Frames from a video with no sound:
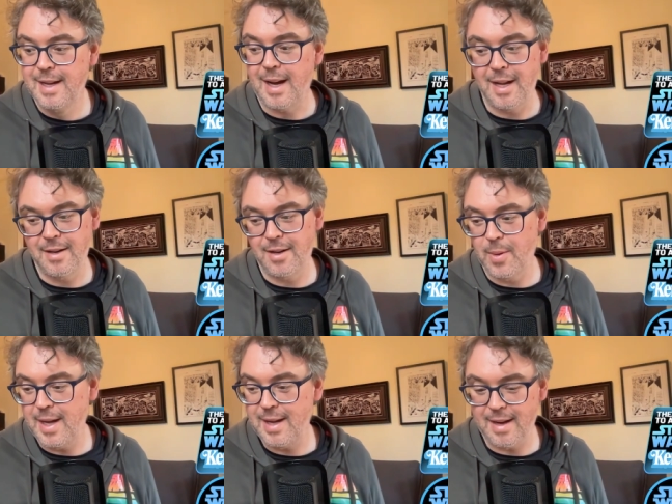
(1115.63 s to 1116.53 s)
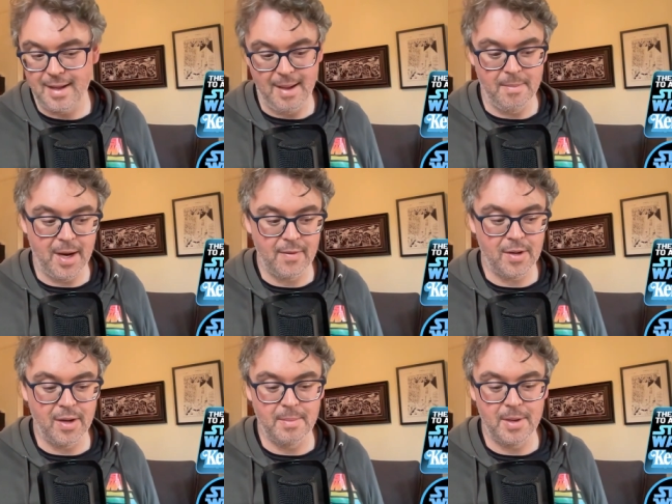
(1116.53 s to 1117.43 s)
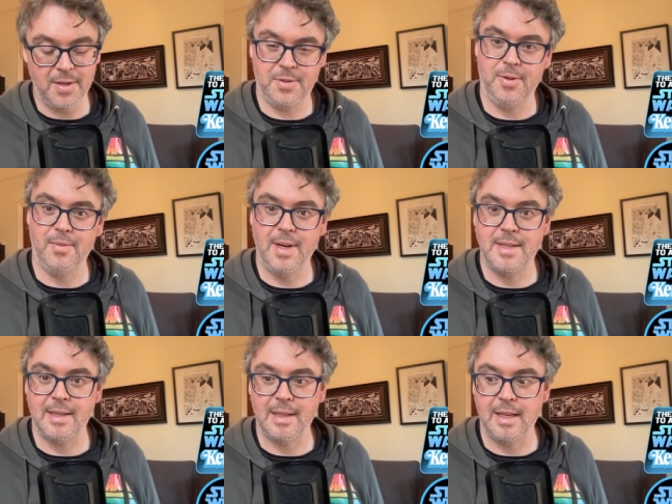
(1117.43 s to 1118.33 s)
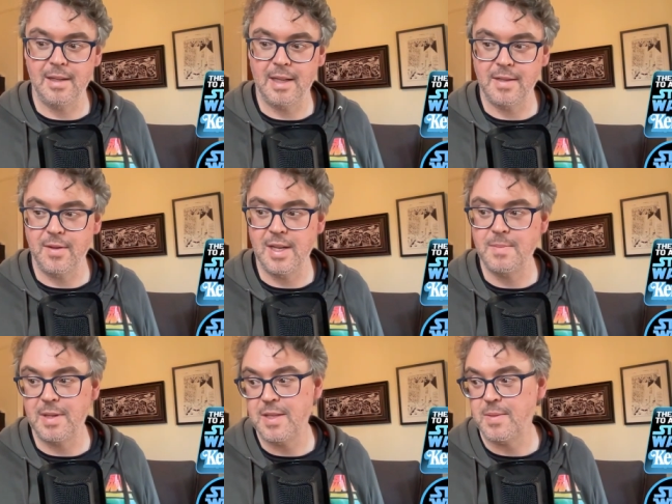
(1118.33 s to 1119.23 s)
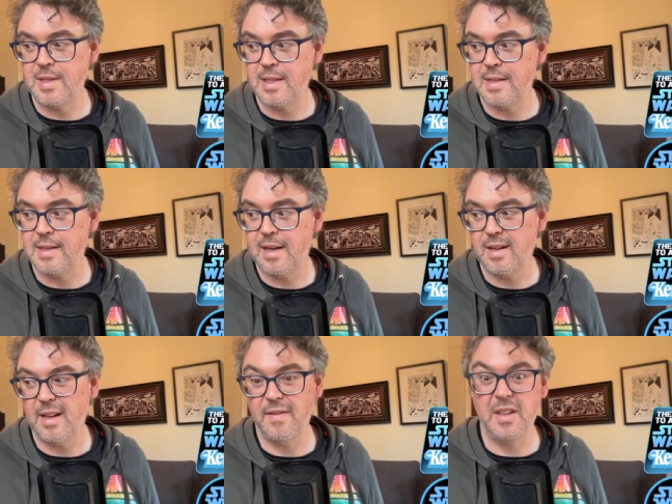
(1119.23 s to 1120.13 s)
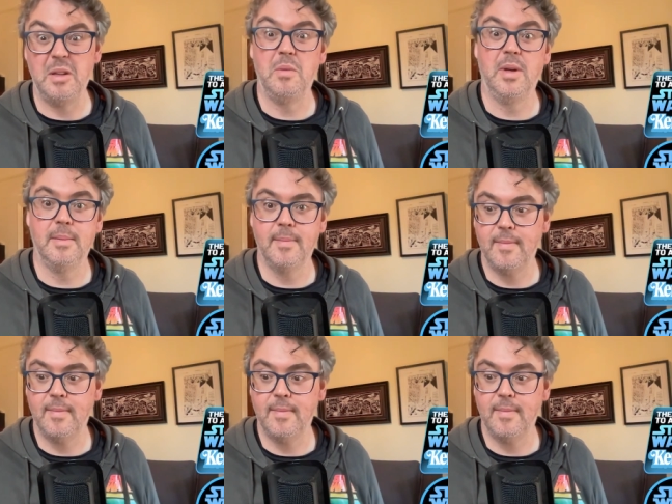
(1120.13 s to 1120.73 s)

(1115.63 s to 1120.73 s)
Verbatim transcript: I don't know where. It might have gone, but I saw it recently in the last few years, but this was in the set, and I figured, well,